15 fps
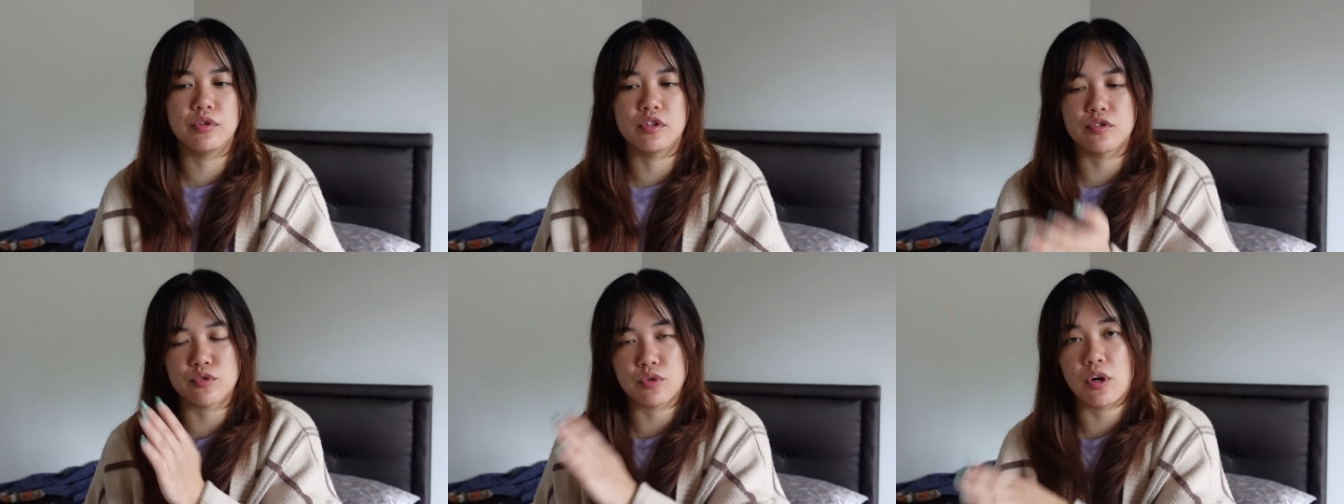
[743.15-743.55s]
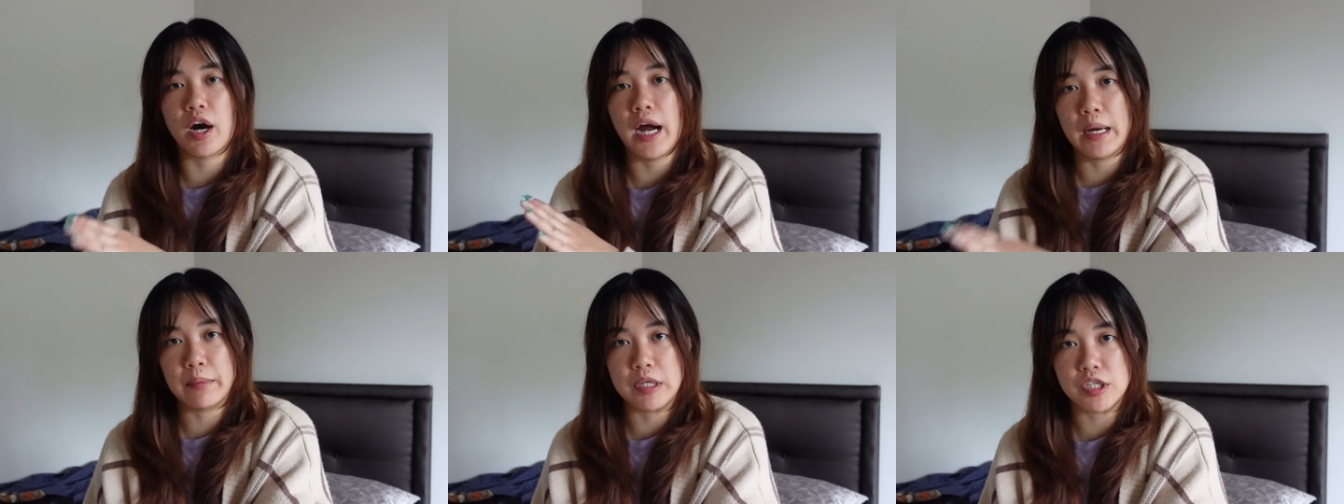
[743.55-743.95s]
the store
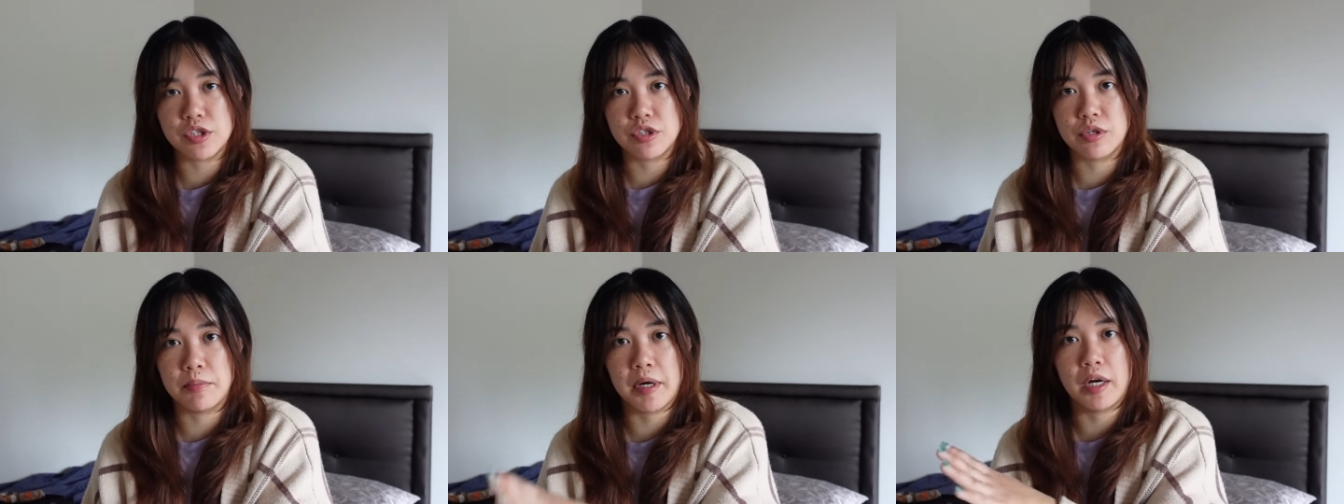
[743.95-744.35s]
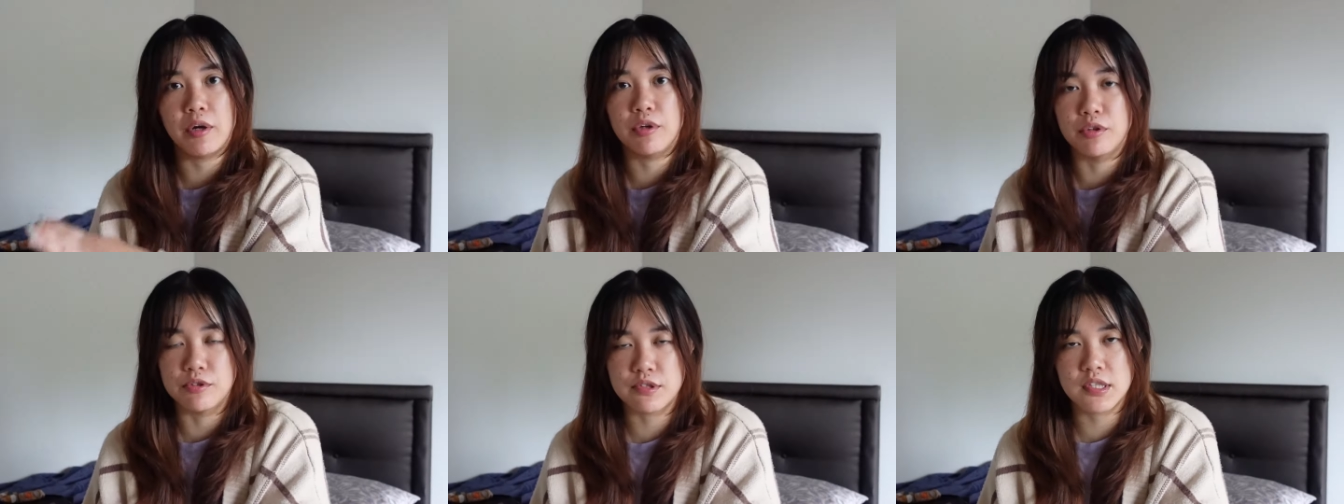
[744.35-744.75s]
I went to to buy all
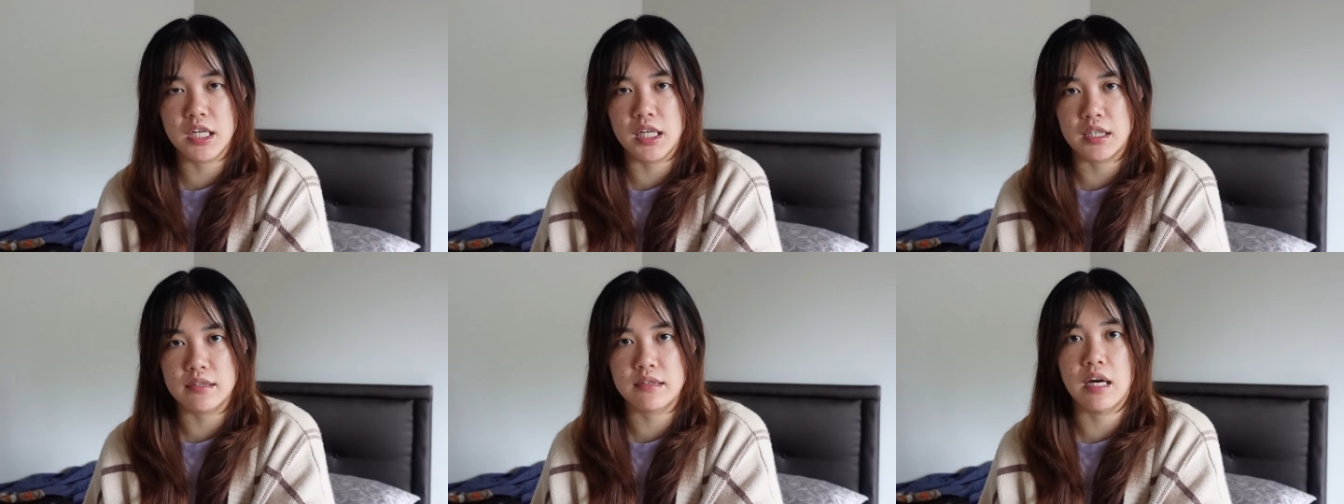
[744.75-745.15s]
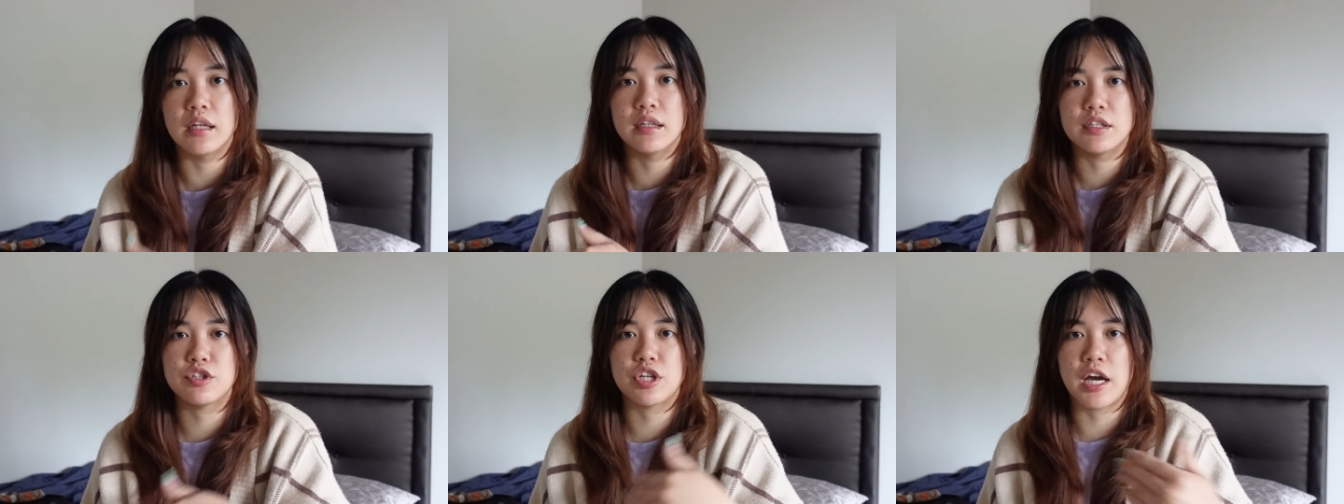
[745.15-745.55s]
those things
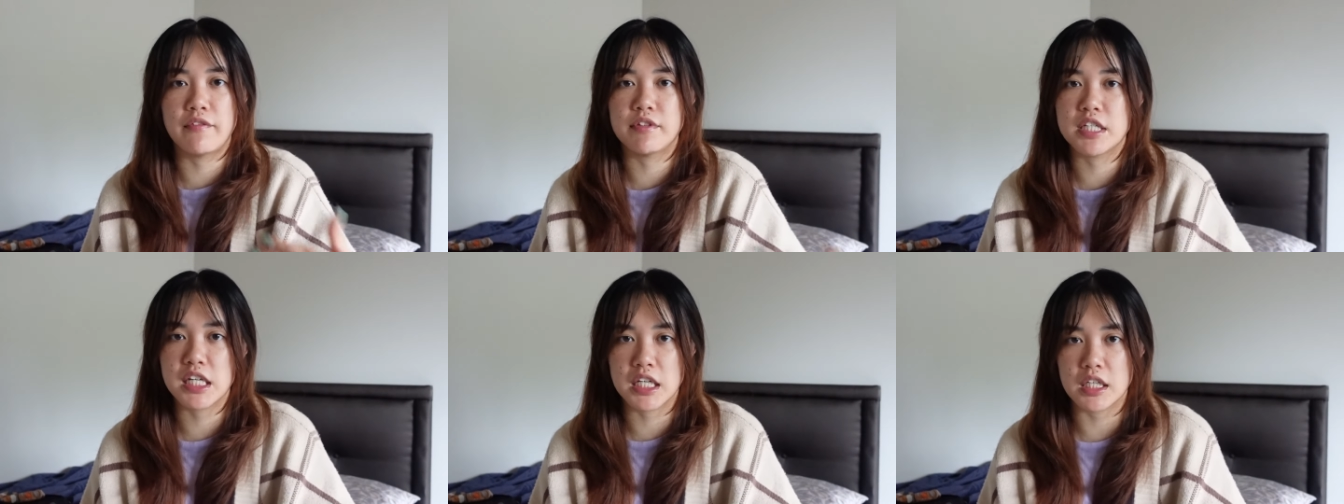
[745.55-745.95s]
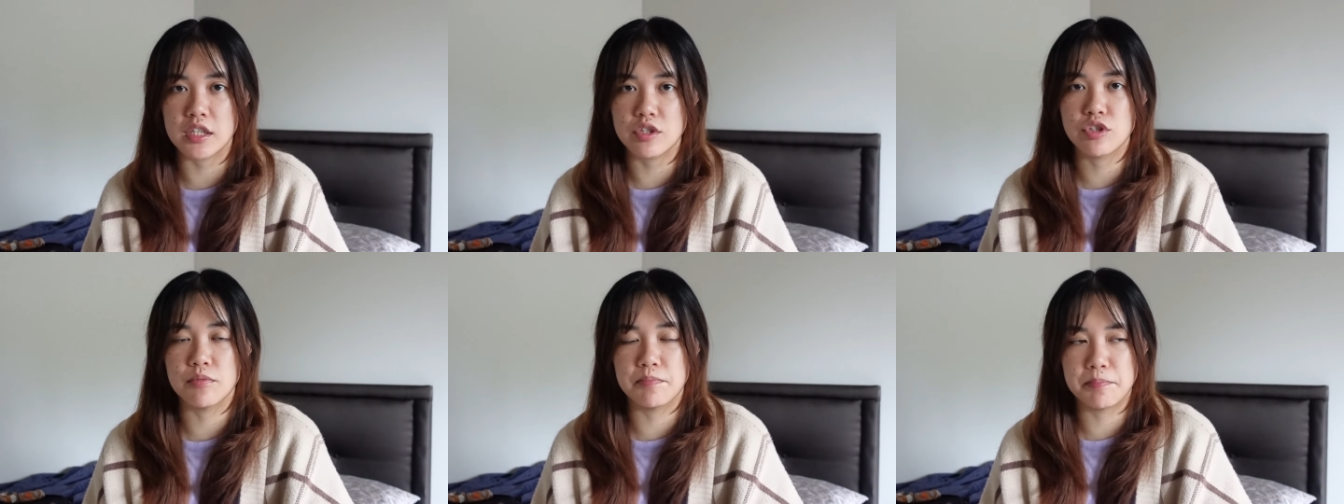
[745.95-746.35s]
unless you have a
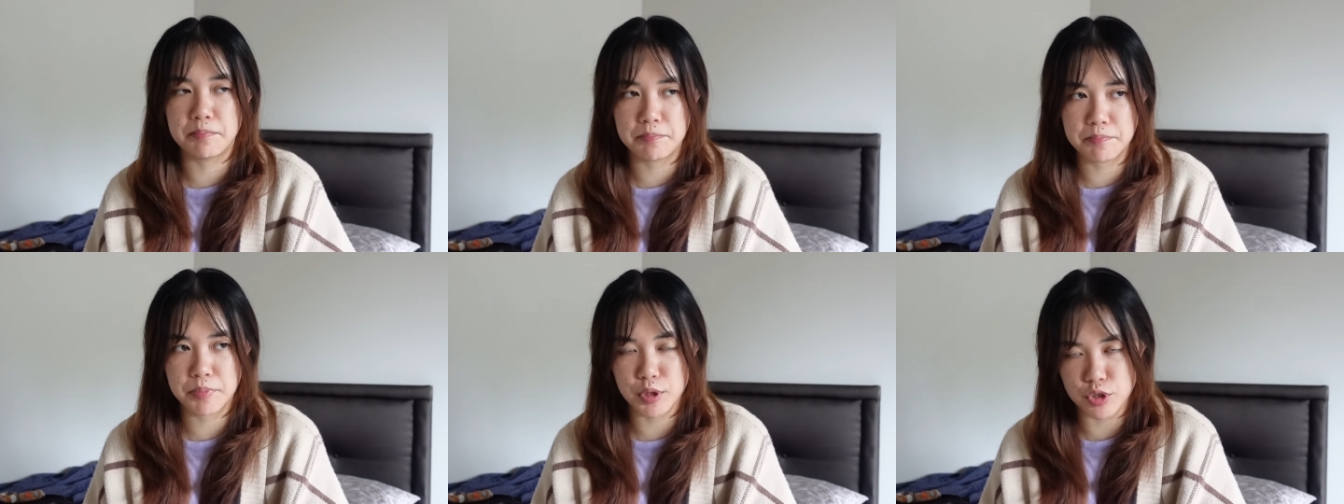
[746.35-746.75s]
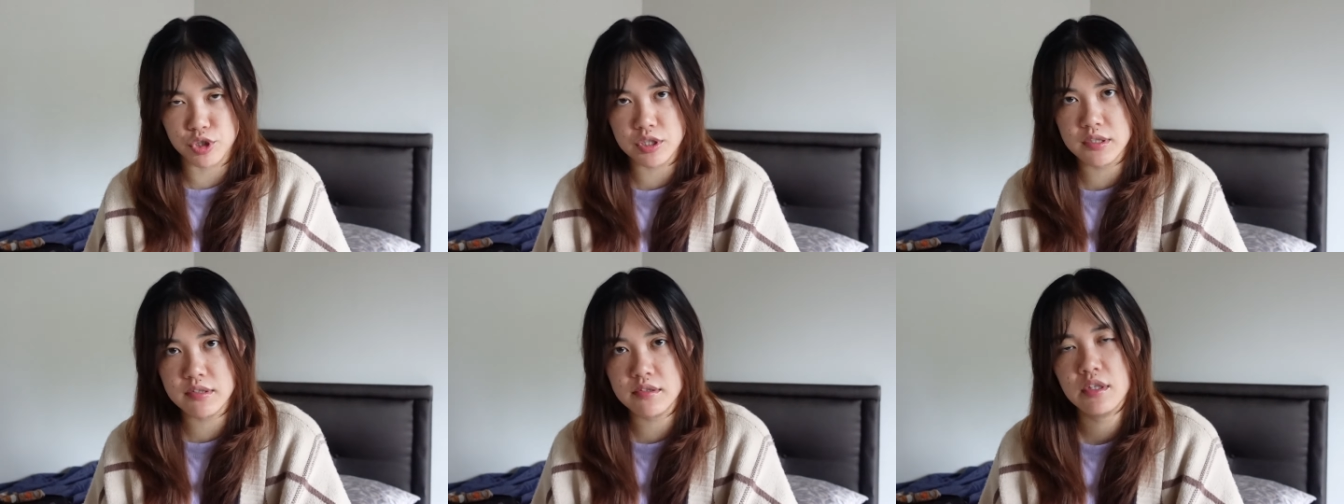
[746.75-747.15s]
ticket to
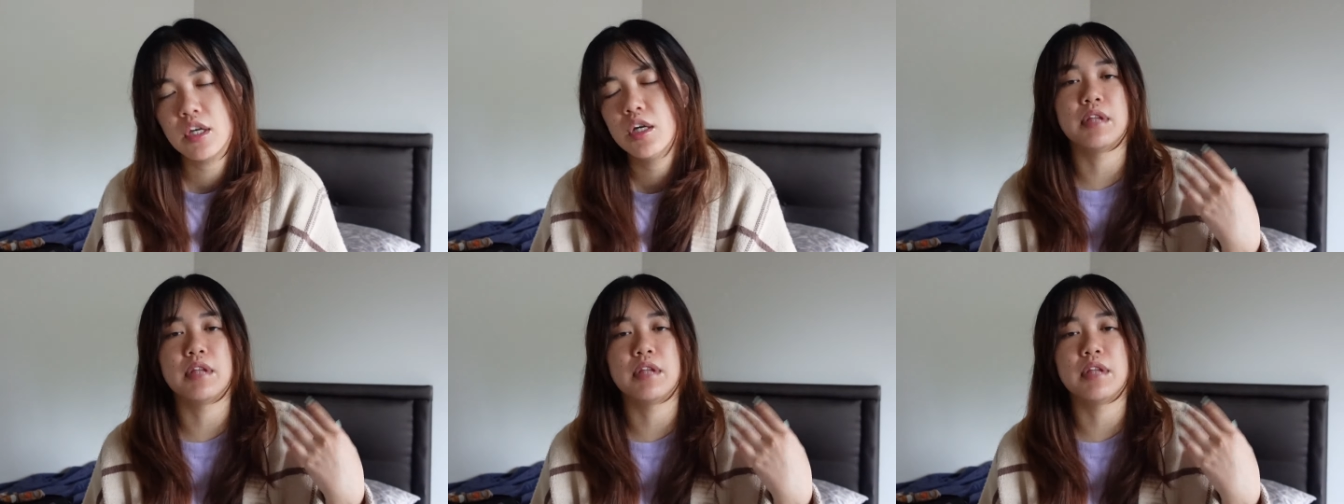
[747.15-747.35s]
purchase.